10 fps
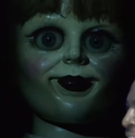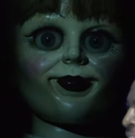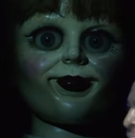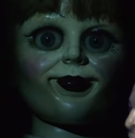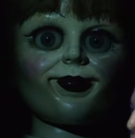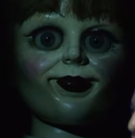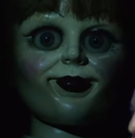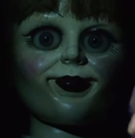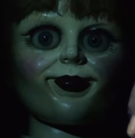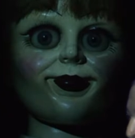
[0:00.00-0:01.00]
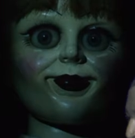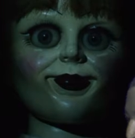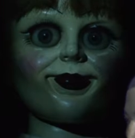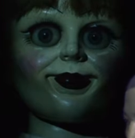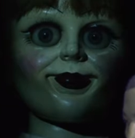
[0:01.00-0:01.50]

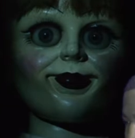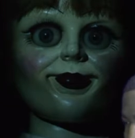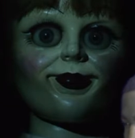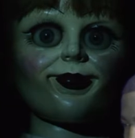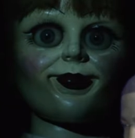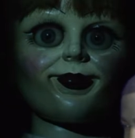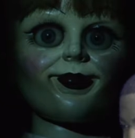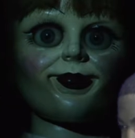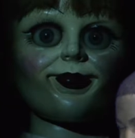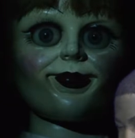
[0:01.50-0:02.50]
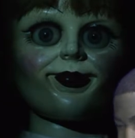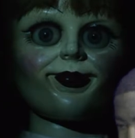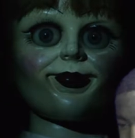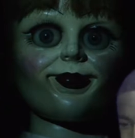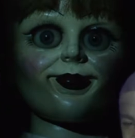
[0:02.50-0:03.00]

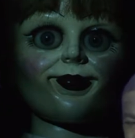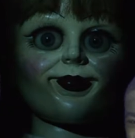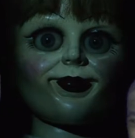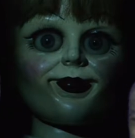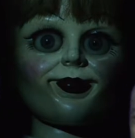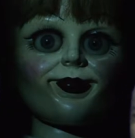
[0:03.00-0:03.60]
No words are spoken by the person on screen.